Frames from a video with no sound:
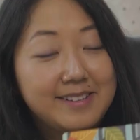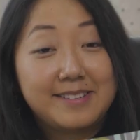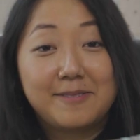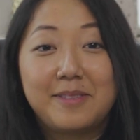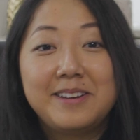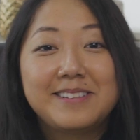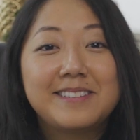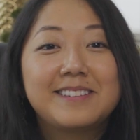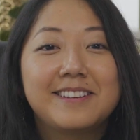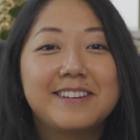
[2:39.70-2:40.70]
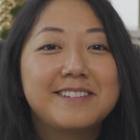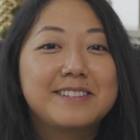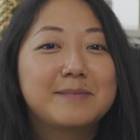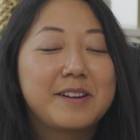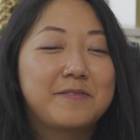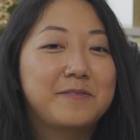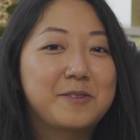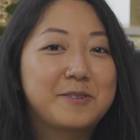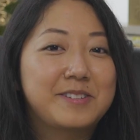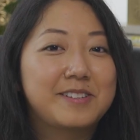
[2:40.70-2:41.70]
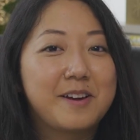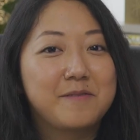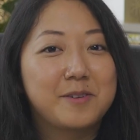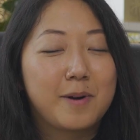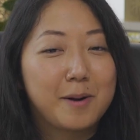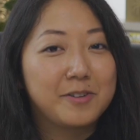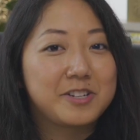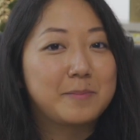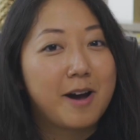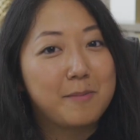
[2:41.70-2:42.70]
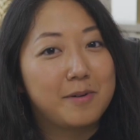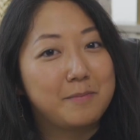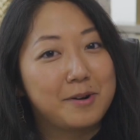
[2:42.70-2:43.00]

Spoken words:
So this is my first ever published pop-up